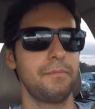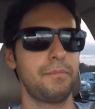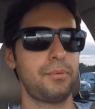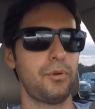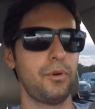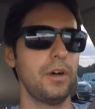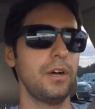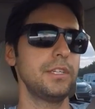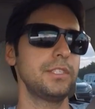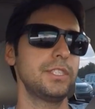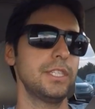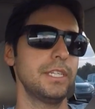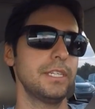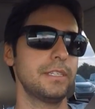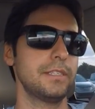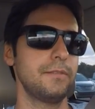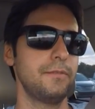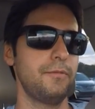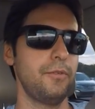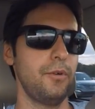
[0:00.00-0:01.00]

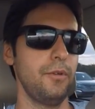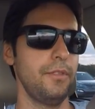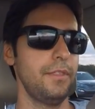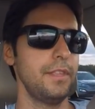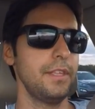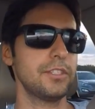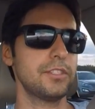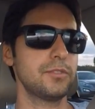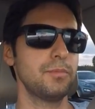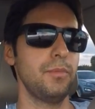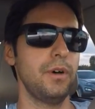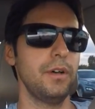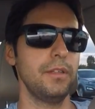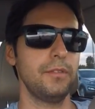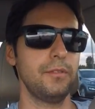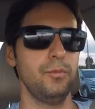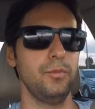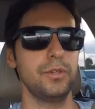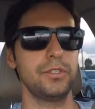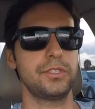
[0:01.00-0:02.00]
project for this
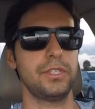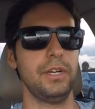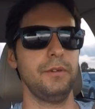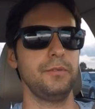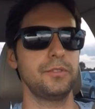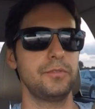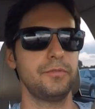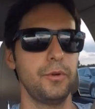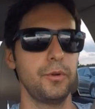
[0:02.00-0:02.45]
month, which I was